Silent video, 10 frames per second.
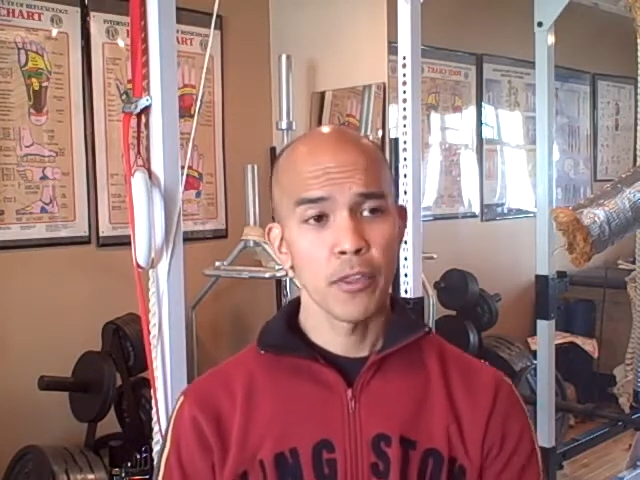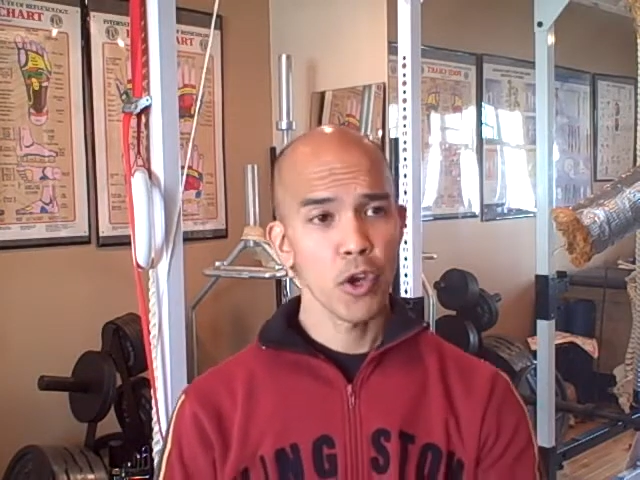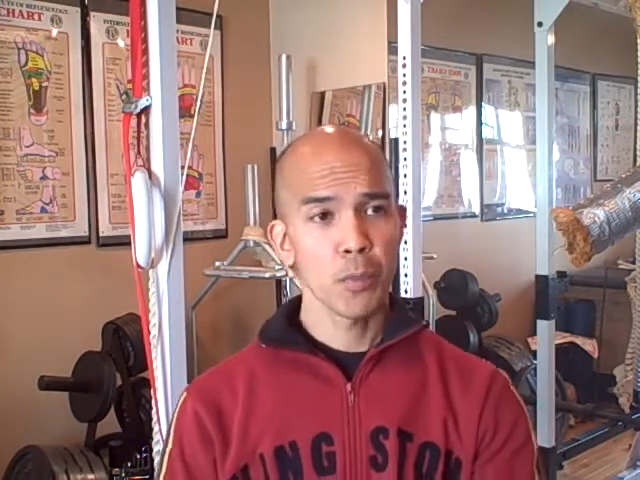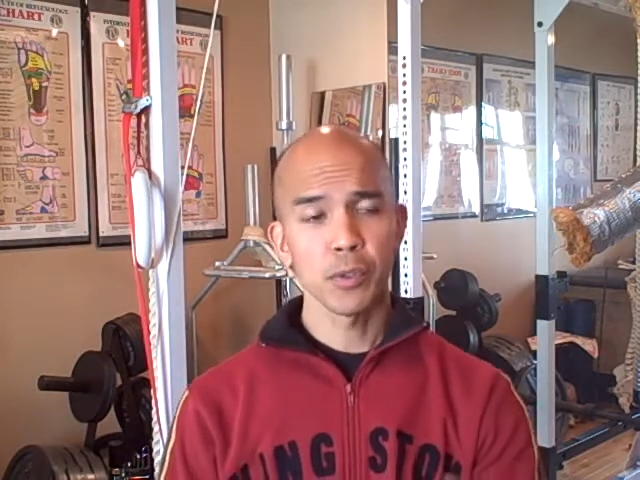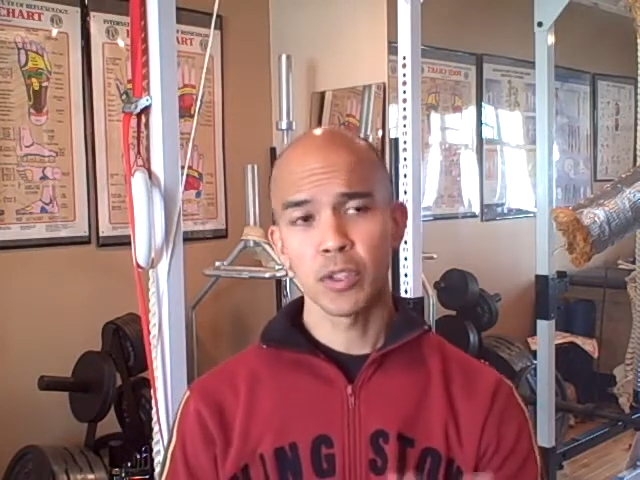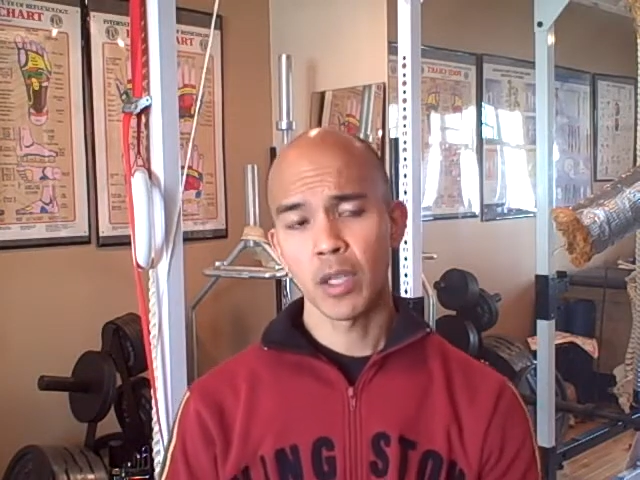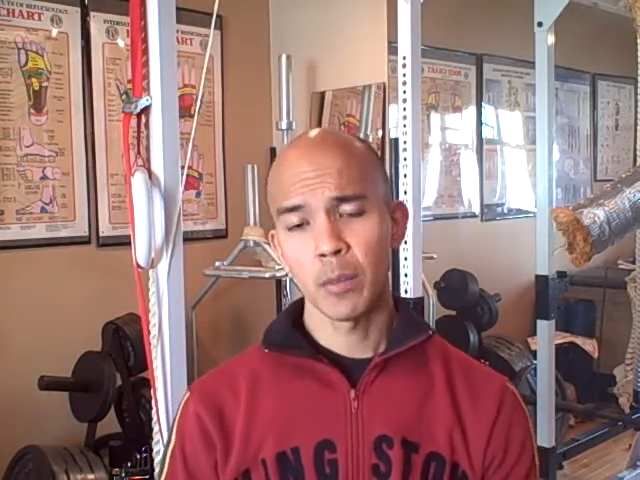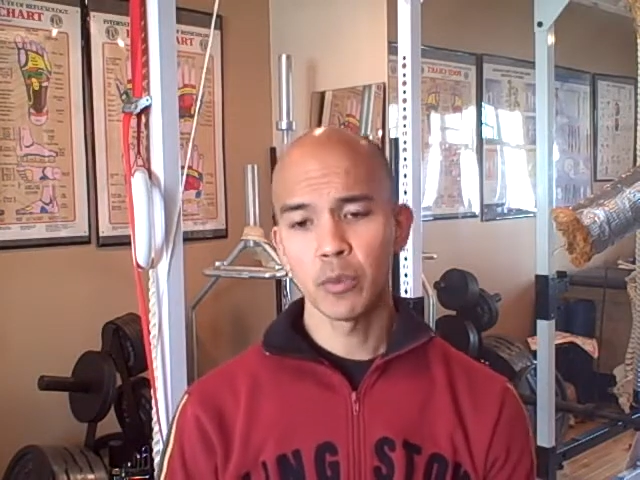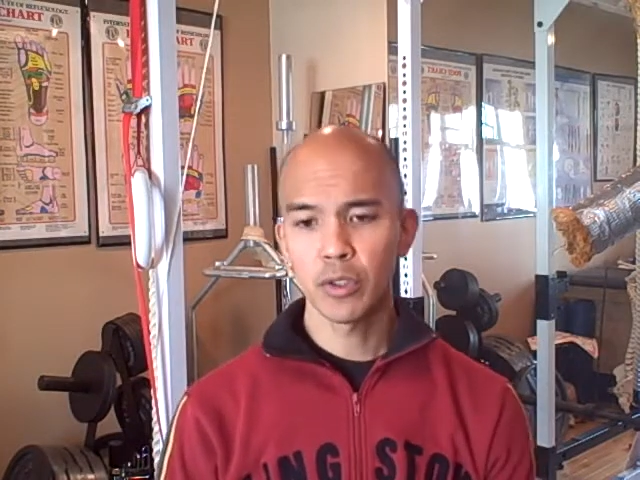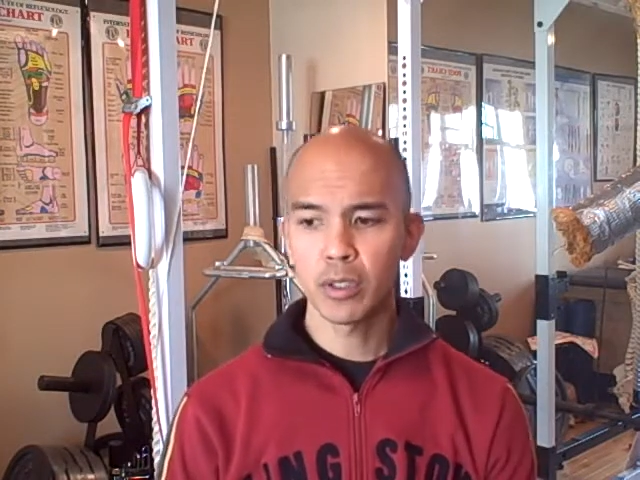Therapist
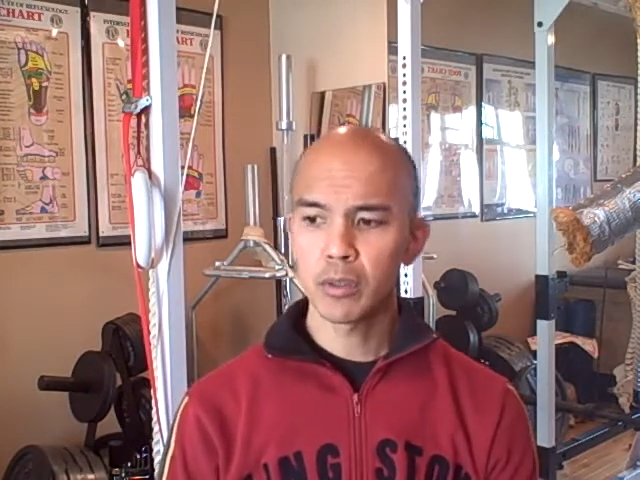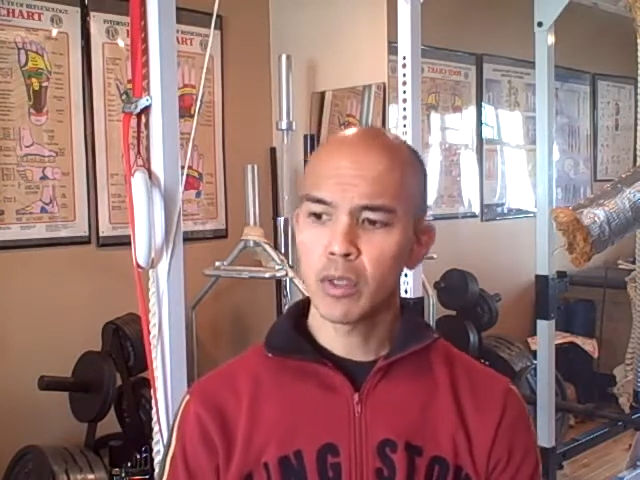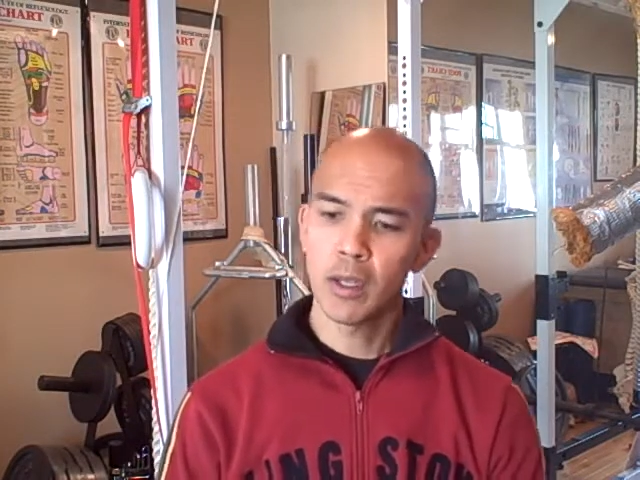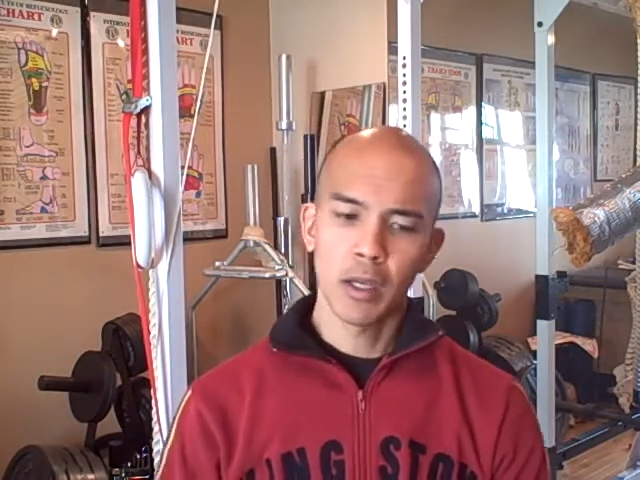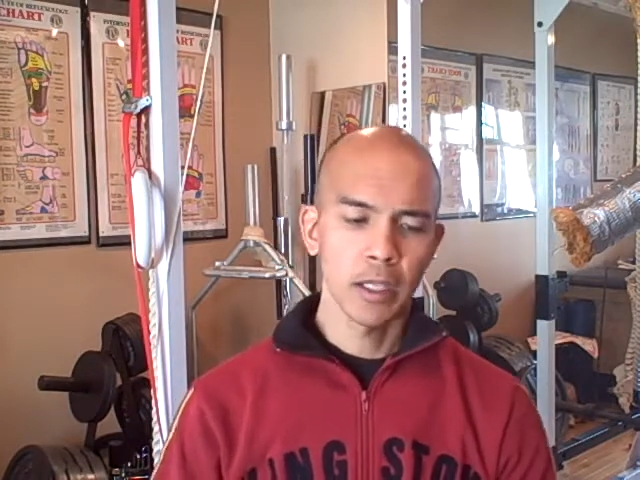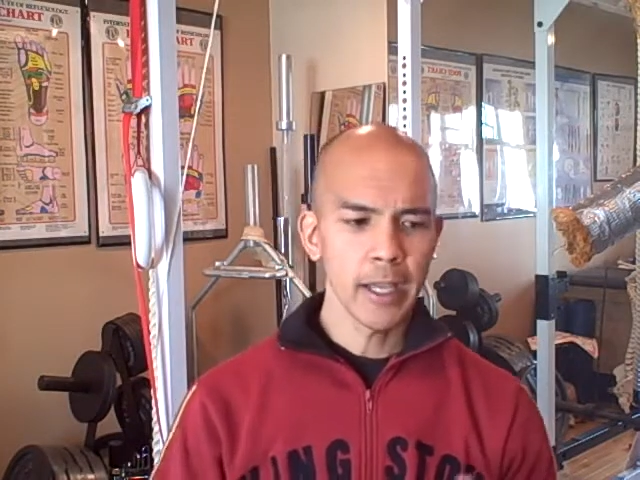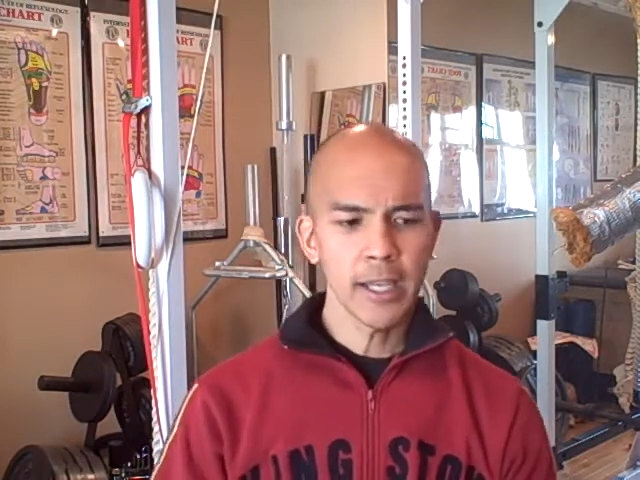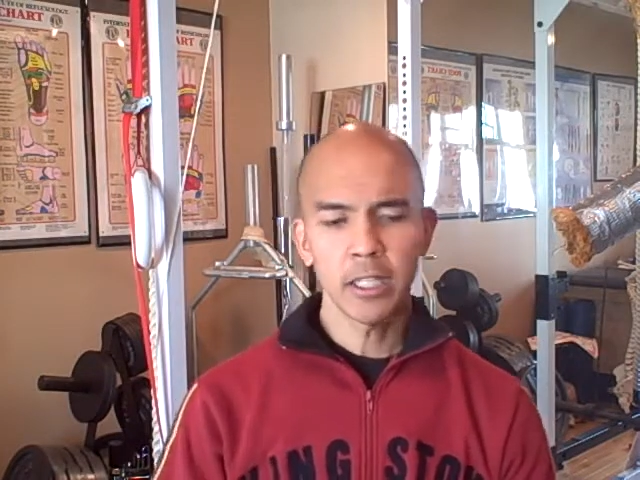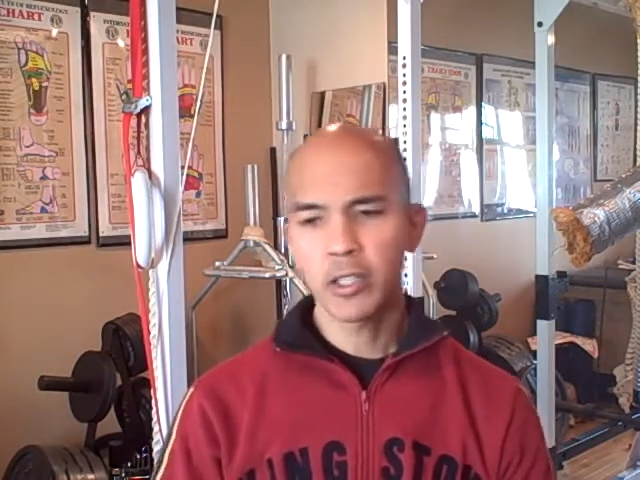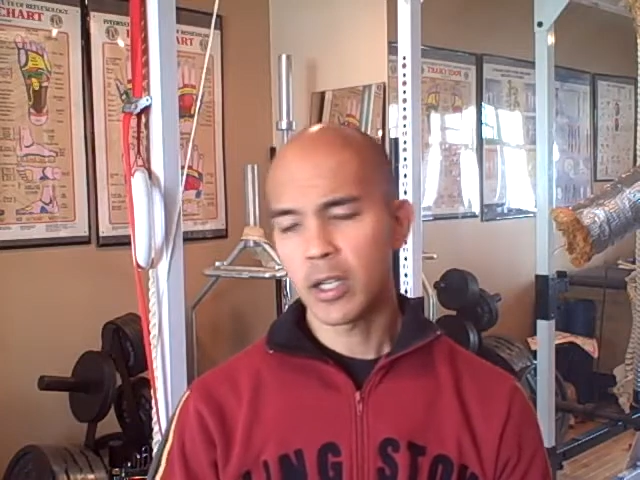comes in, an
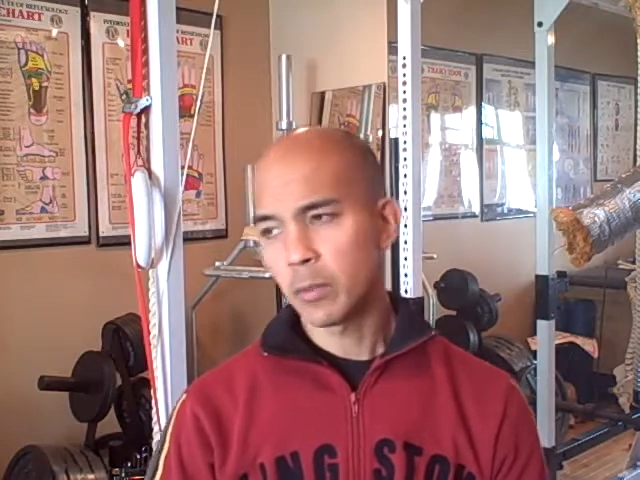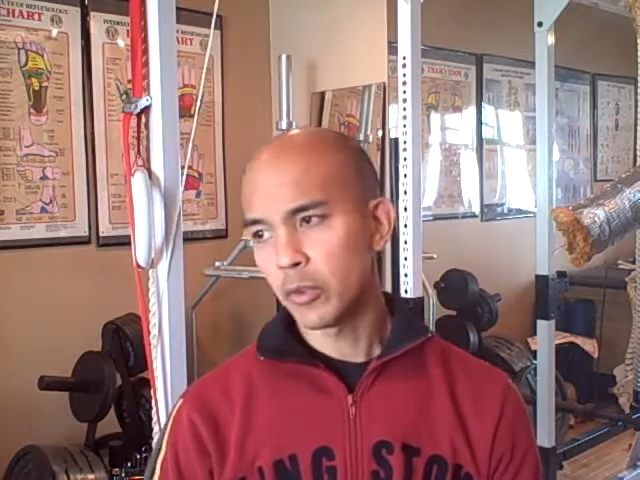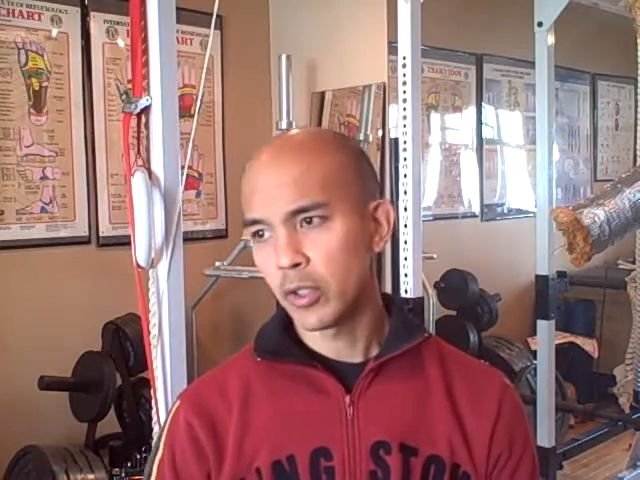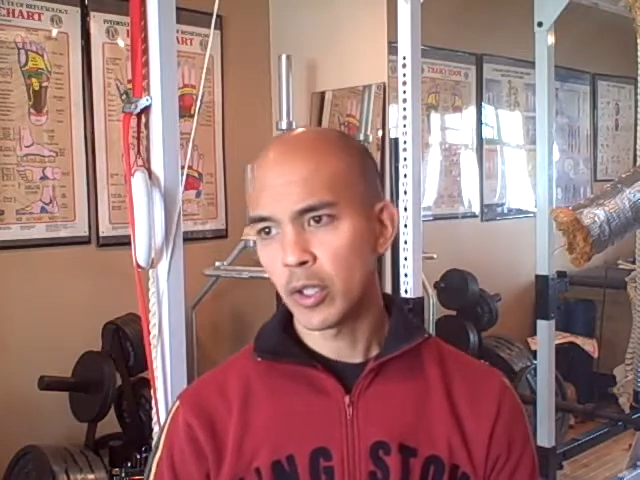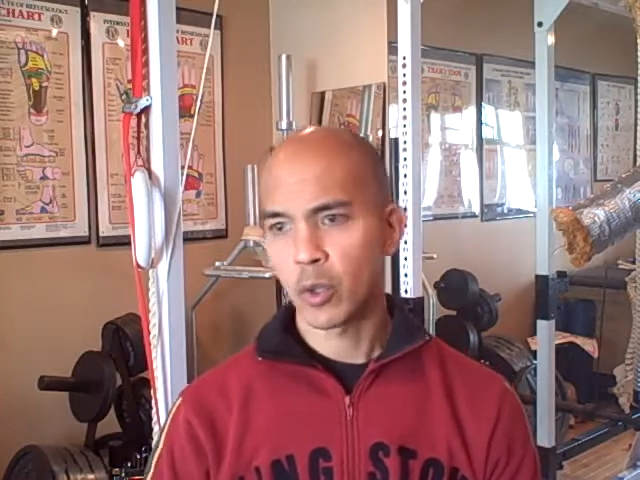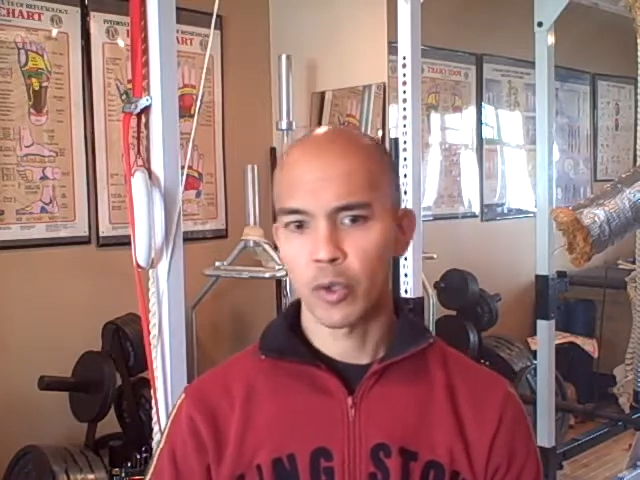aide comes in,